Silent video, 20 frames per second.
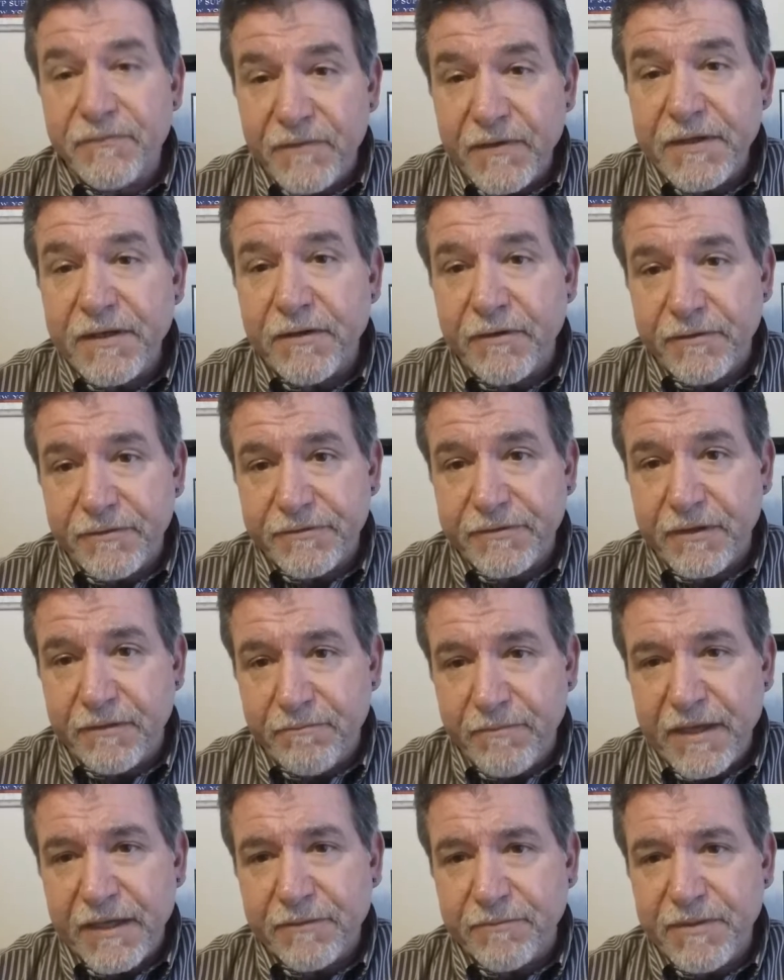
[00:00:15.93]
videos that
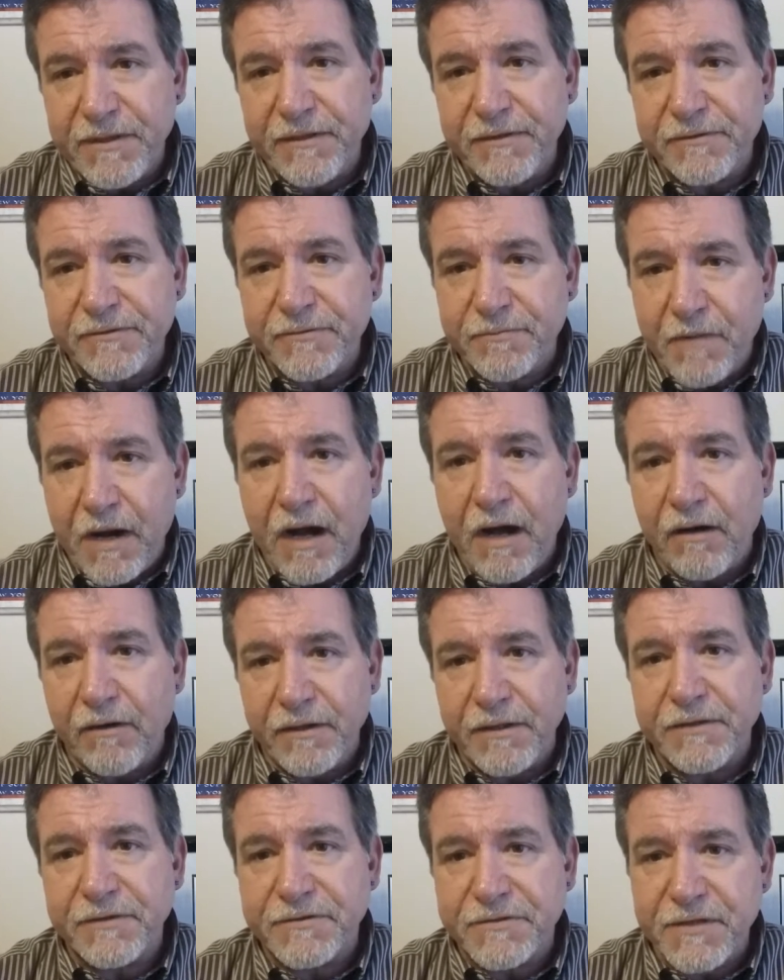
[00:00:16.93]
make me smile
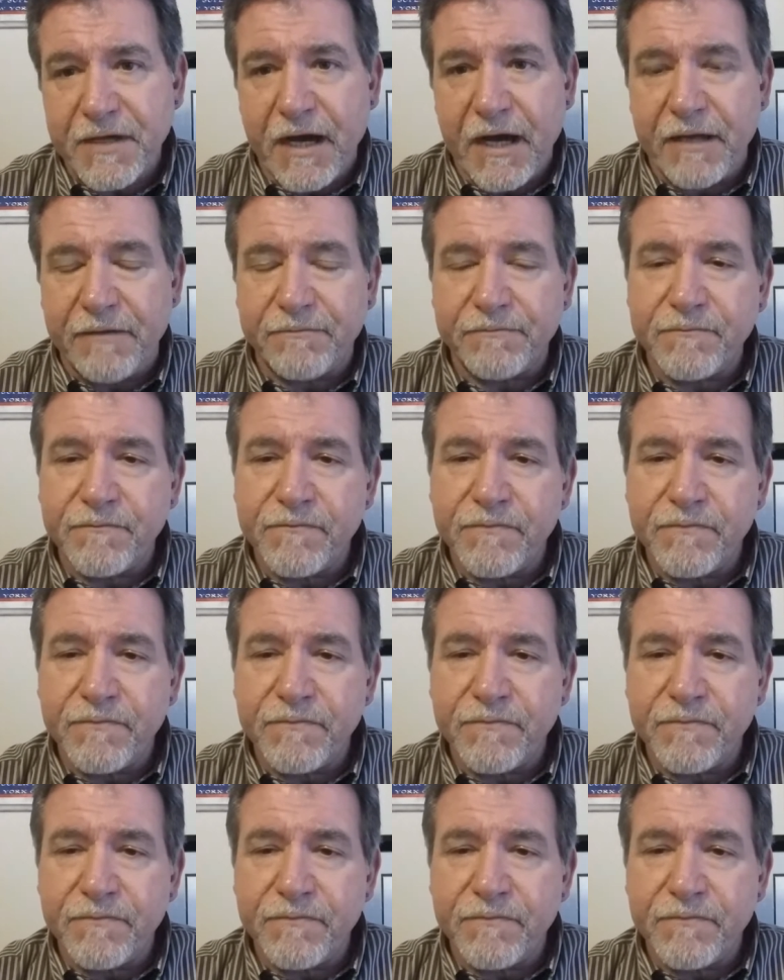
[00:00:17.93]
inside.